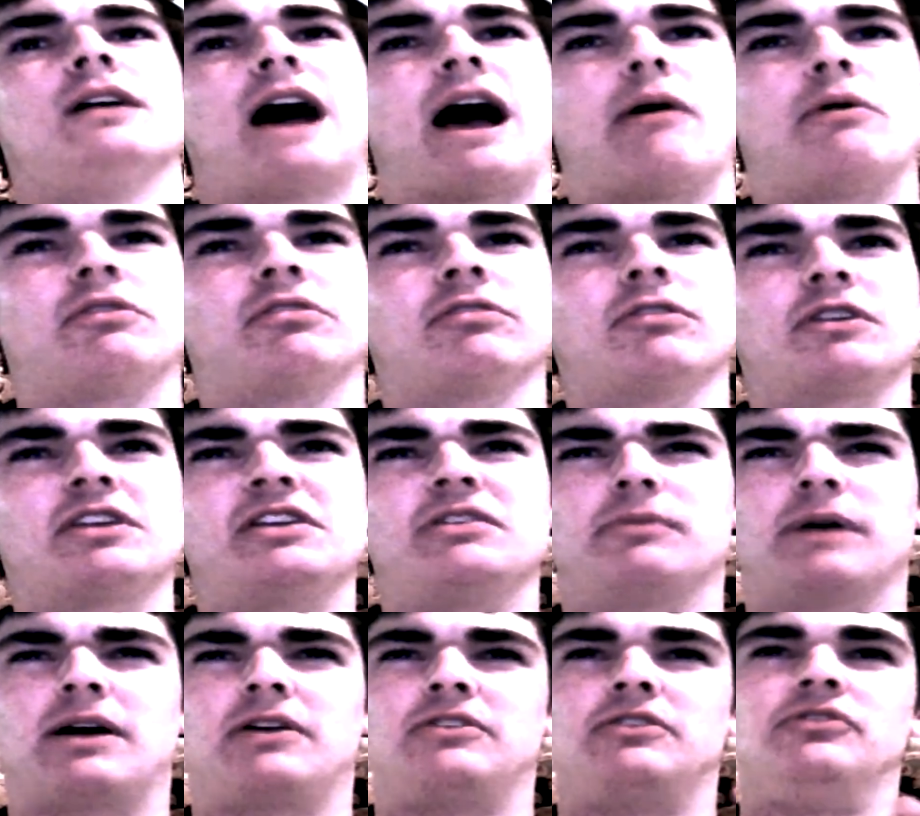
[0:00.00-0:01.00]
I was looking
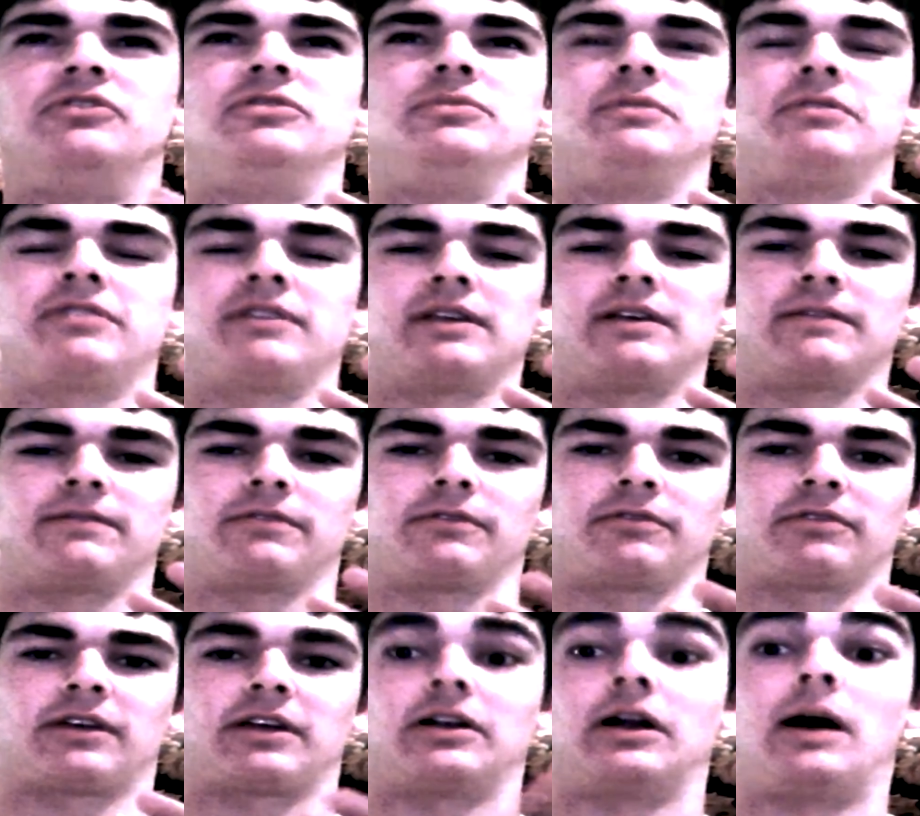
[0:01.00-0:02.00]
around YouTube to see if
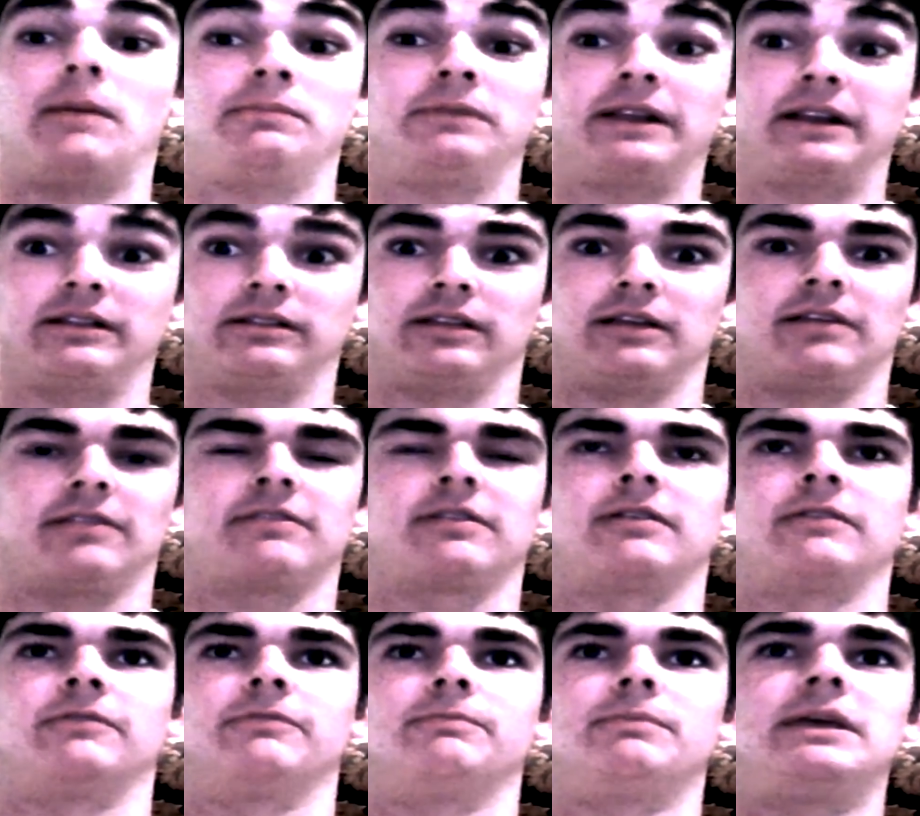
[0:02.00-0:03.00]
there's like an updated list
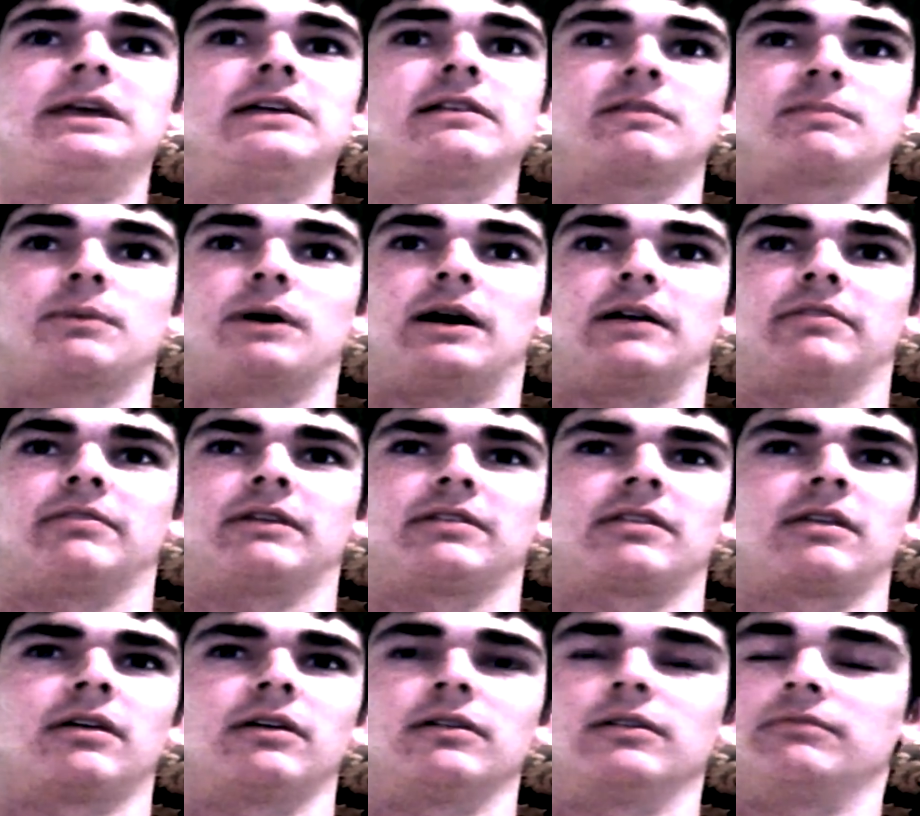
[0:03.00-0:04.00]
of peak spots, like
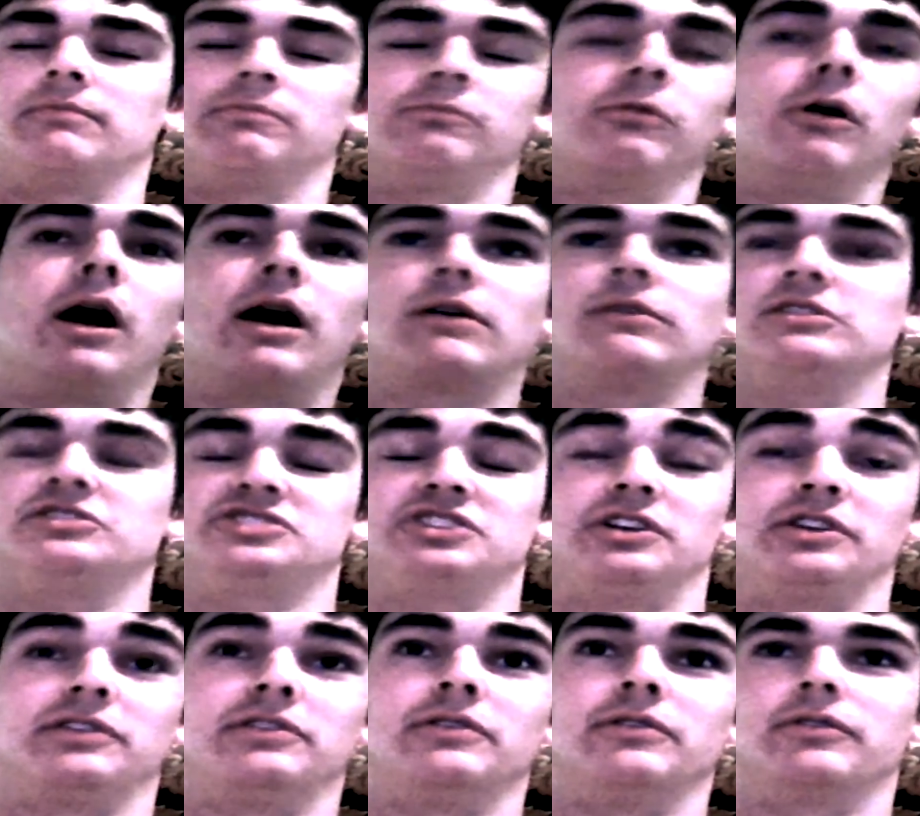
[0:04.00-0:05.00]
the rock glitch
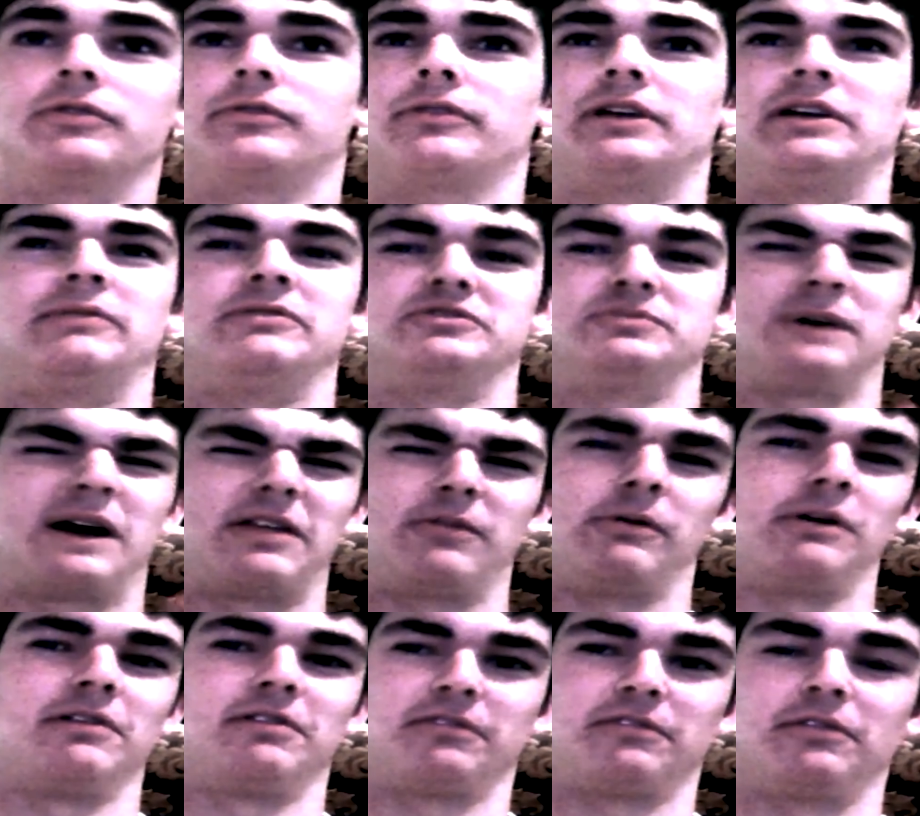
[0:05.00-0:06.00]
on Kill Creek, which by the
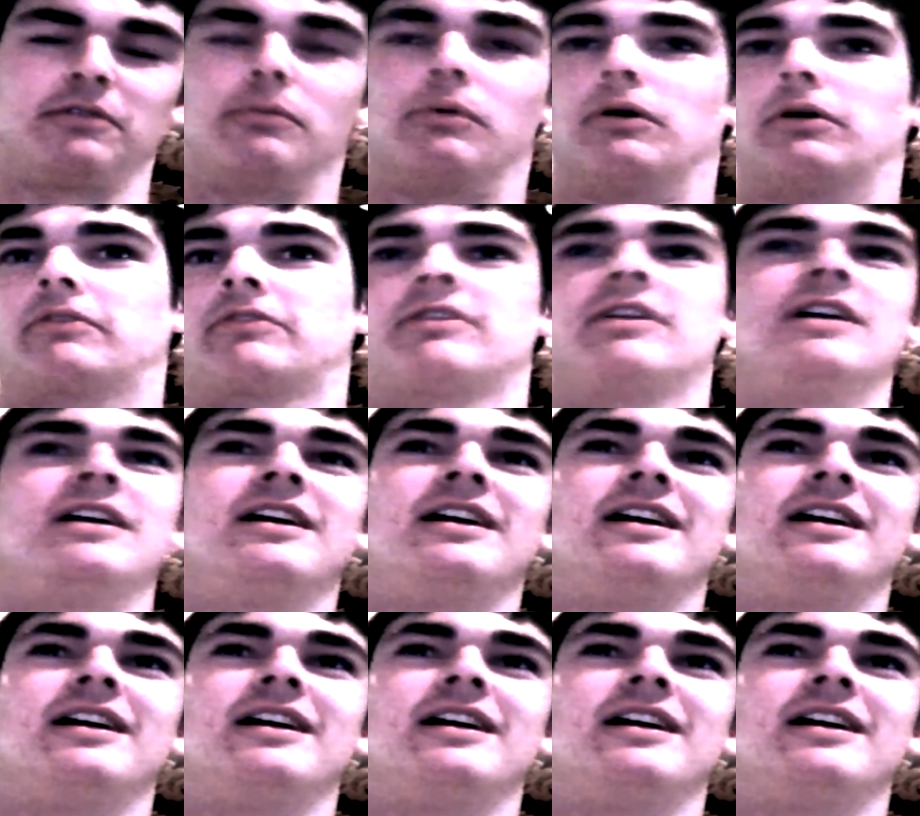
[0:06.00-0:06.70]
way still works,